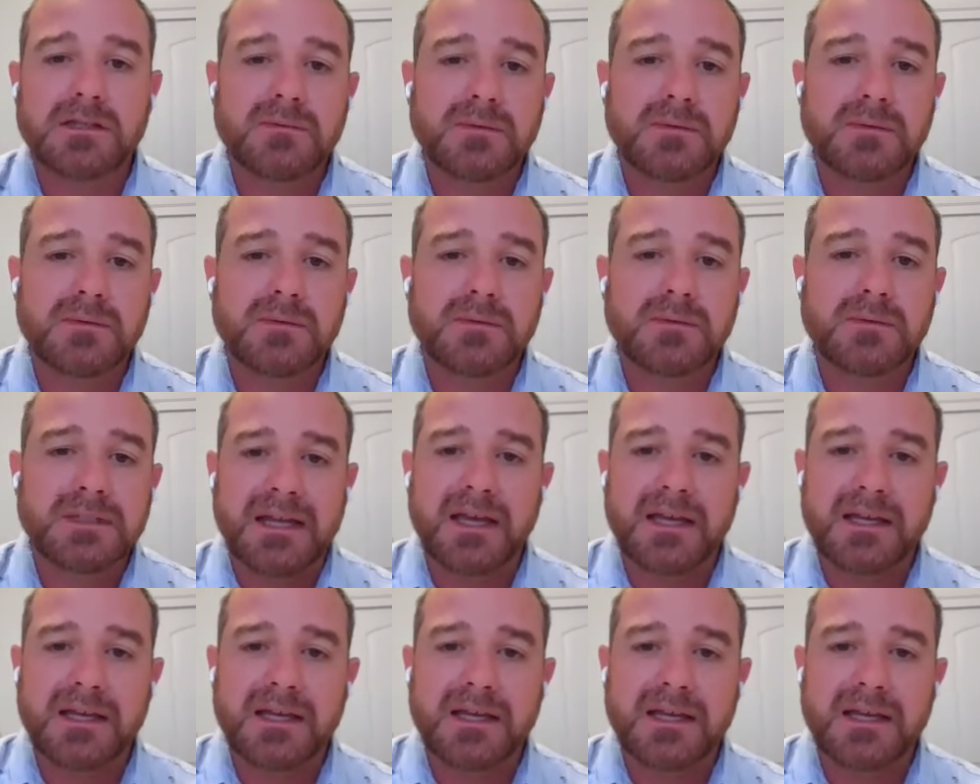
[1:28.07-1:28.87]
So this one
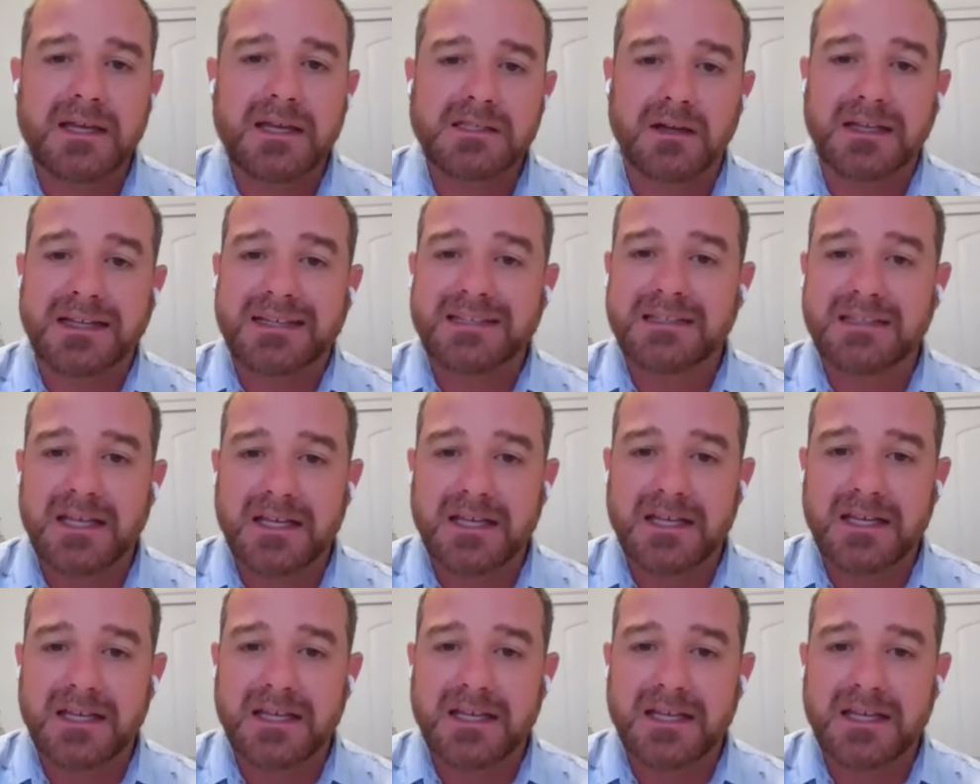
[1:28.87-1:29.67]
today is on
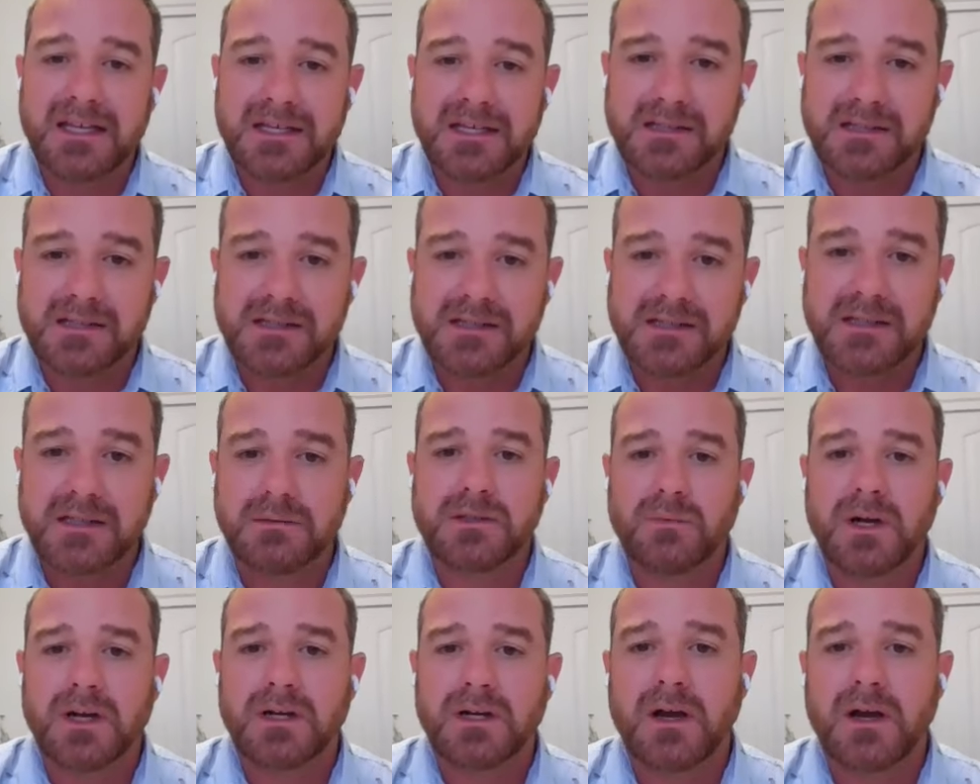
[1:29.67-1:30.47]
contingencies.
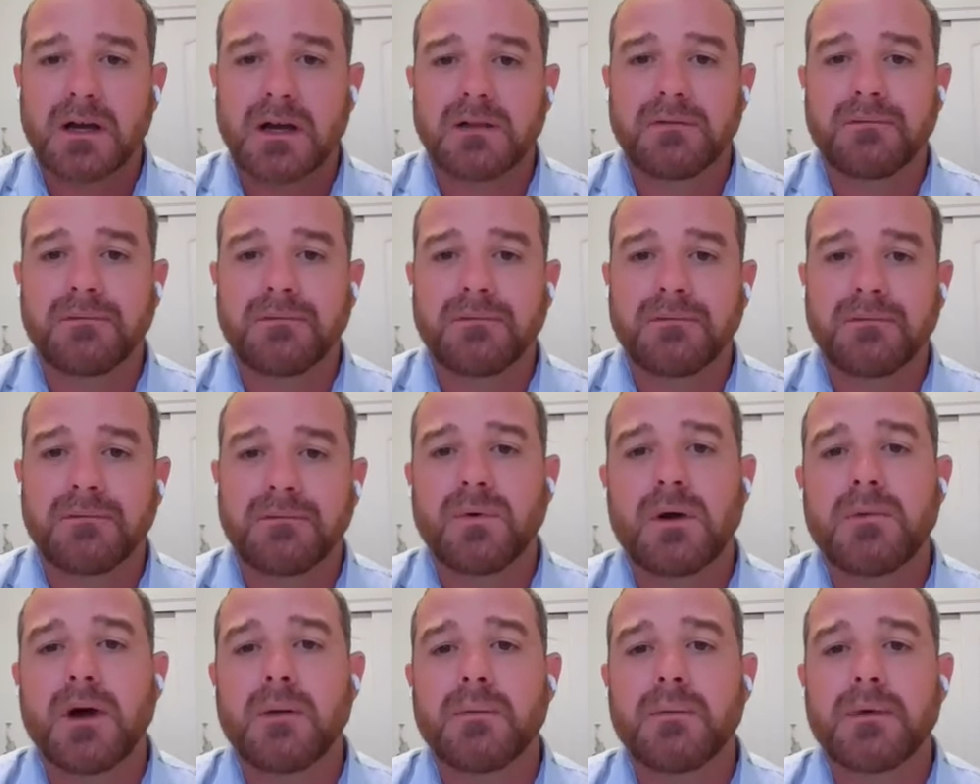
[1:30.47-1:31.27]
We just want to talk
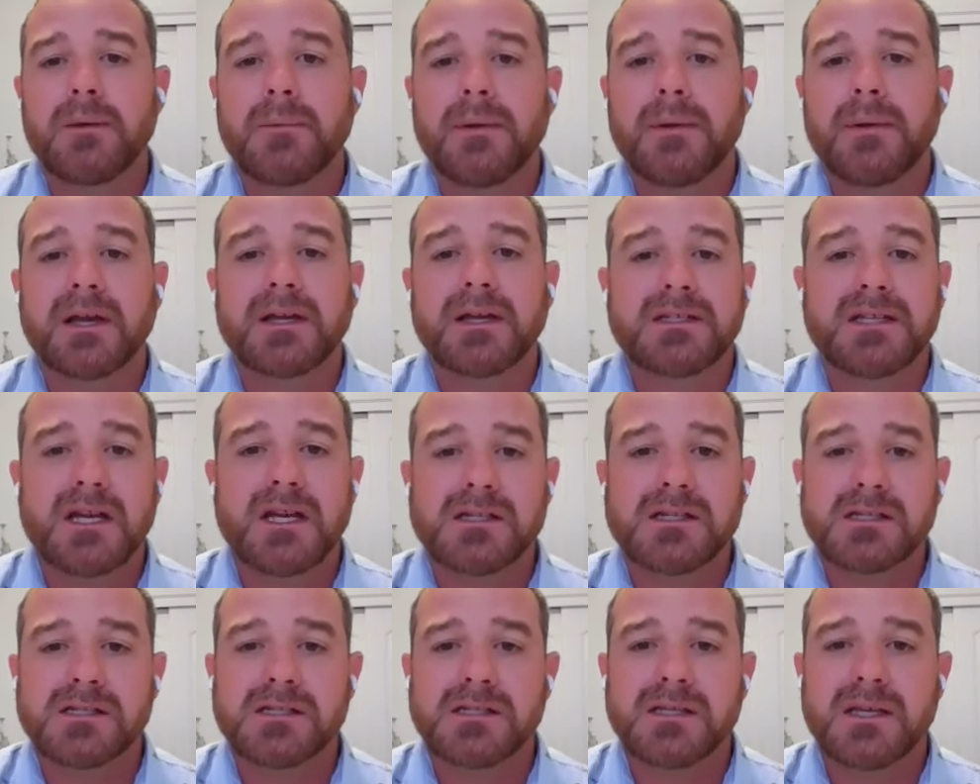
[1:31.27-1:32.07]
for a moment about
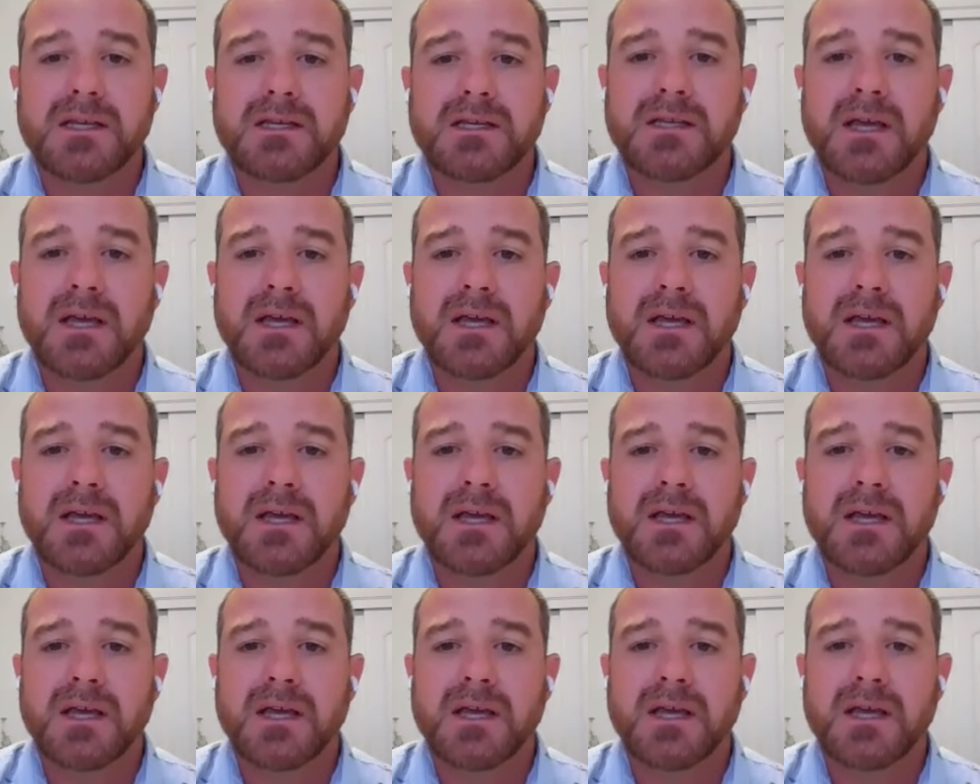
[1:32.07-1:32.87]
contingencies,
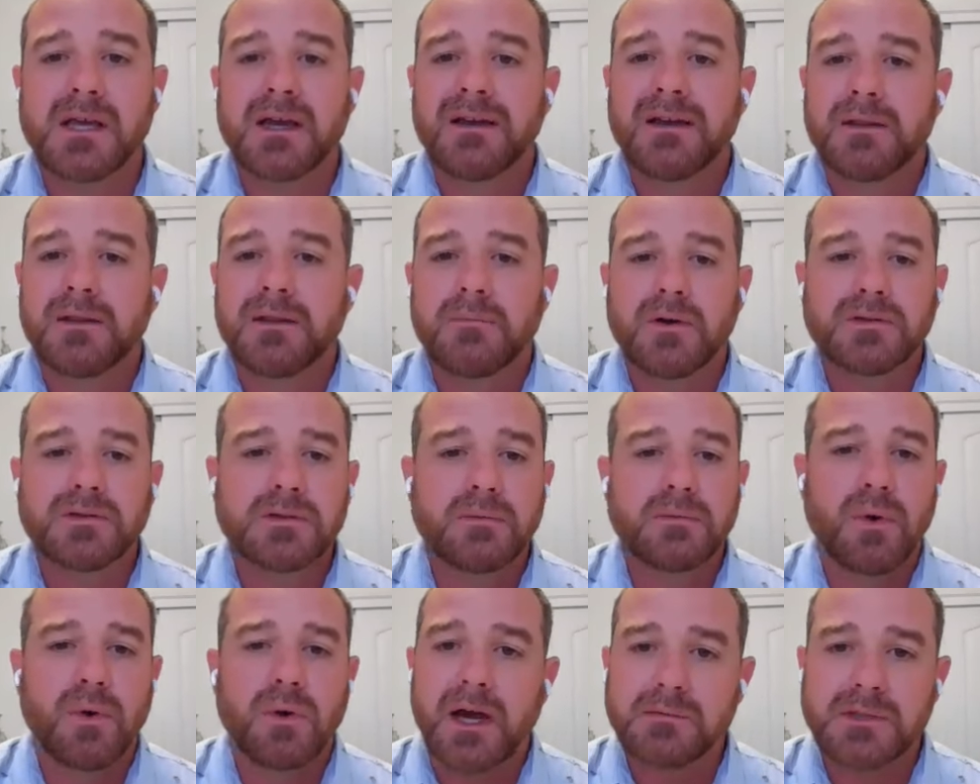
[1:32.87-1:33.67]
the most
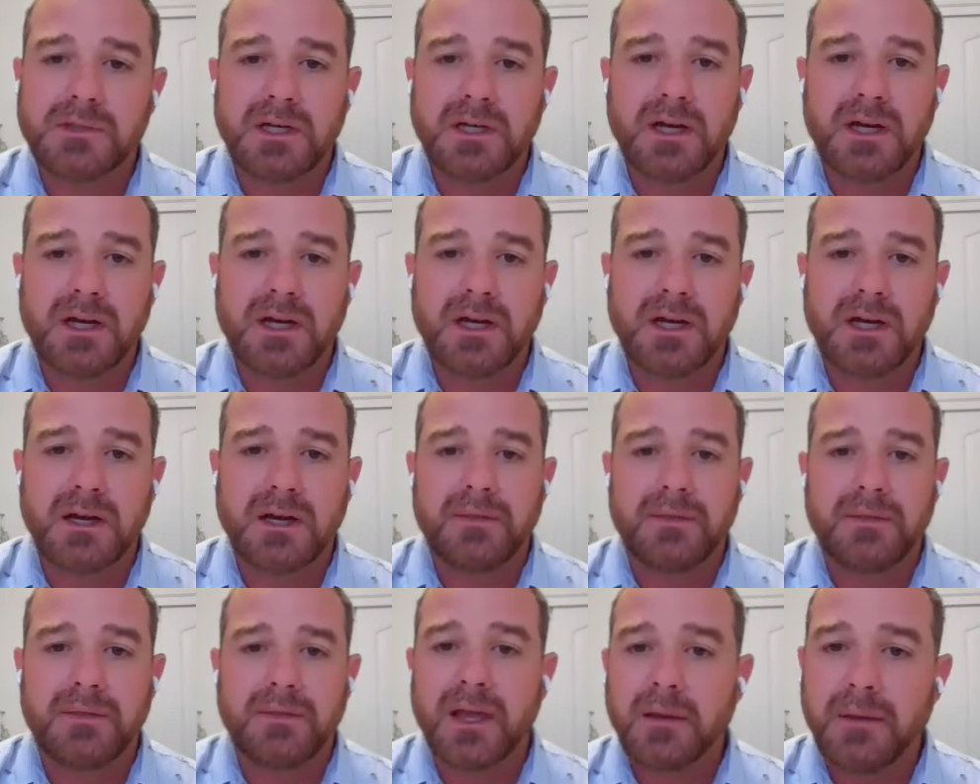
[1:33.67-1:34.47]
important items you need to
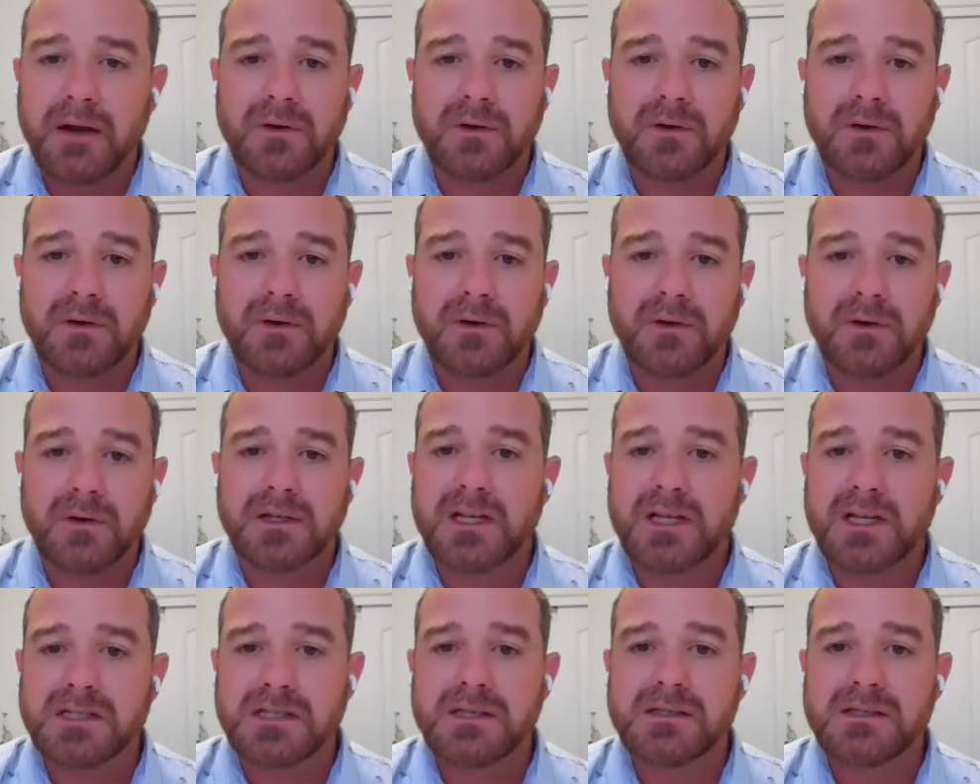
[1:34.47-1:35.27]
think about for
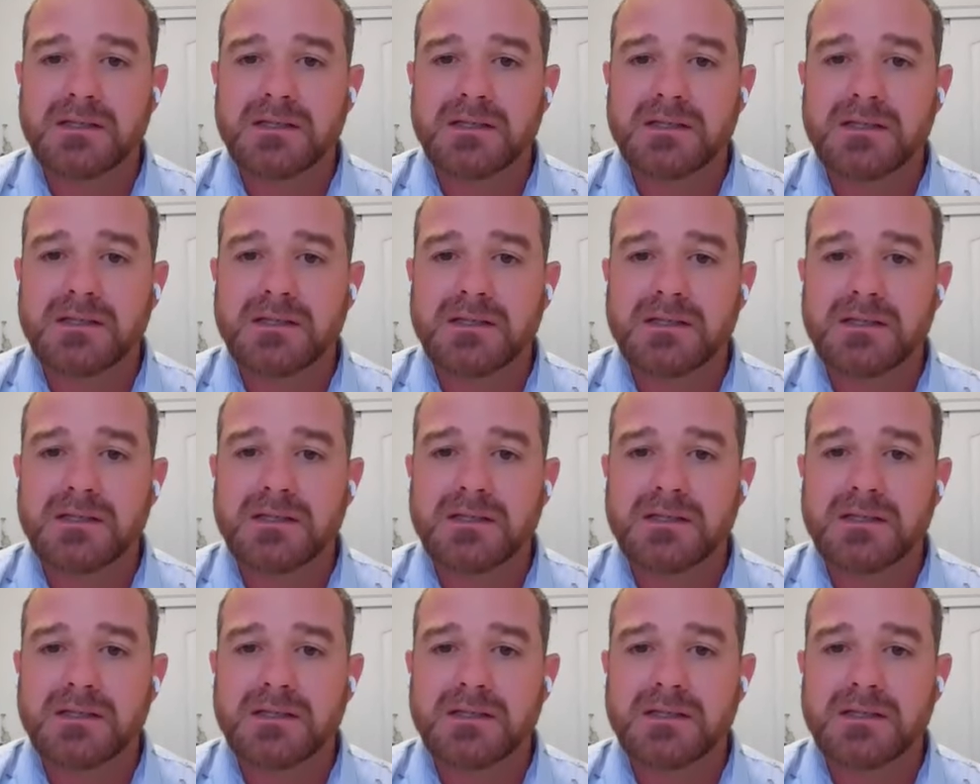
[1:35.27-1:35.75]
contingencies.